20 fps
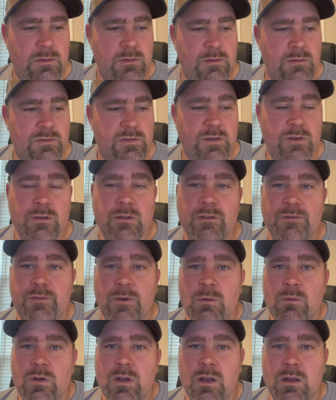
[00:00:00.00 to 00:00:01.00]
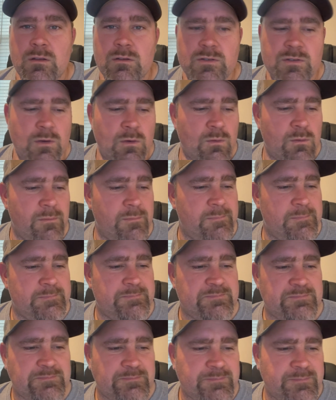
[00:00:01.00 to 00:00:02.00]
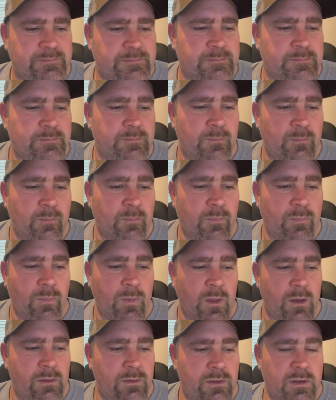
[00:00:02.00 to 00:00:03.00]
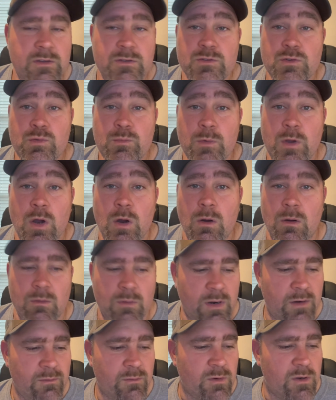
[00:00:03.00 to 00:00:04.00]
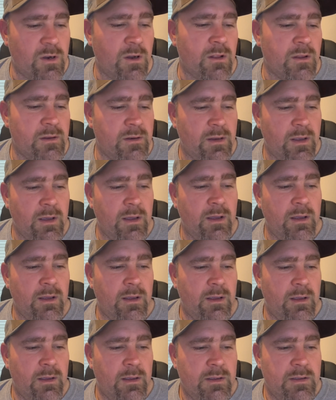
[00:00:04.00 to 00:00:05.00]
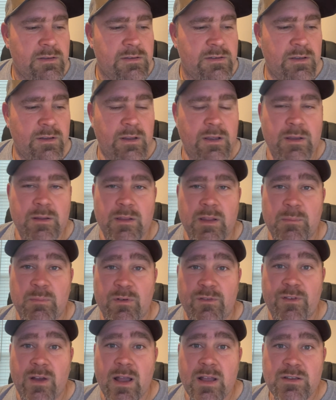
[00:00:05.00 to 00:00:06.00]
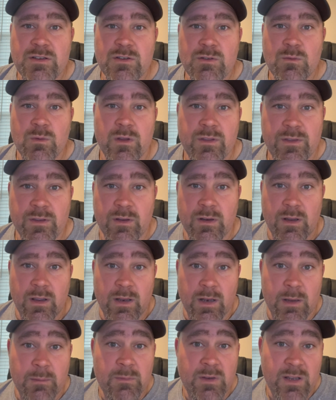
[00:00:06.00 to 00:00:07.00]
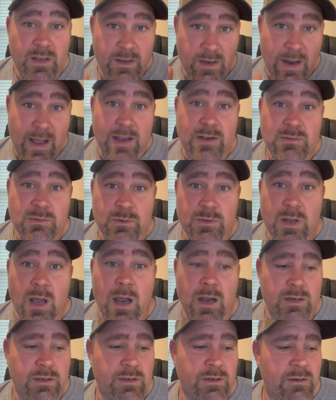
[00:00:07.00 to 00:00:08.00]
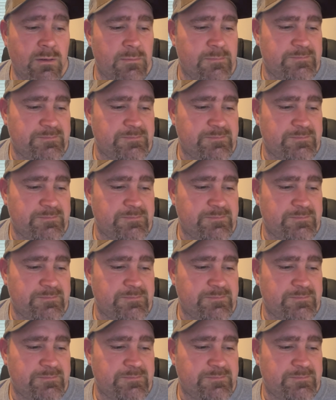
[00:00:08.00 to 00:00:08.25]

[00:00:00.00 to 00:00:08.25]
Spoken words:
So the phone consult, the Zoom call, whatever you want to call it. So they provide you with an MD, an actual doctor,